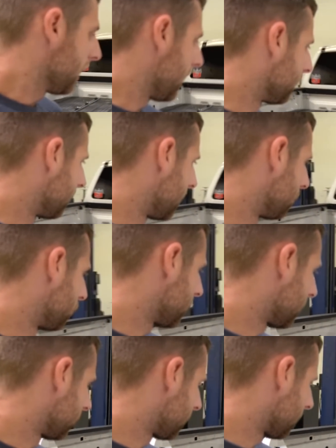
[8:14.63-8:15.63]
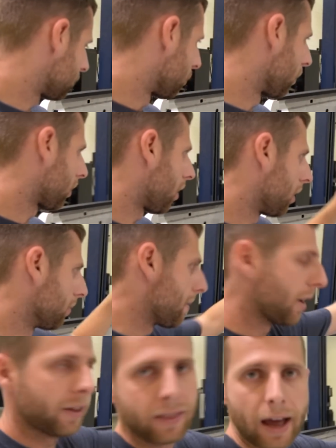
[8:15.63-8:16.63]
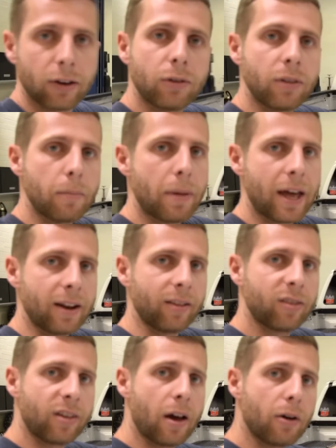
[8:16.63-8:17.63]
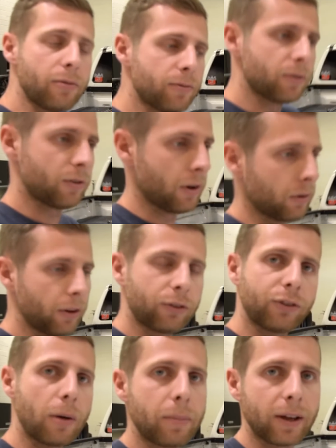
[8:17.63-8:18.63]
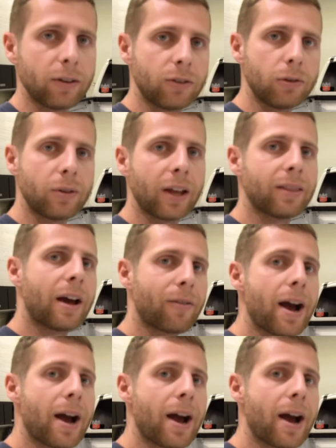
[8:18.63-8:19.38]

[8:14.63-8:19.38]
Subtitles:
and then we can get to work on mounting that to the bed itself. So let's jump into getting that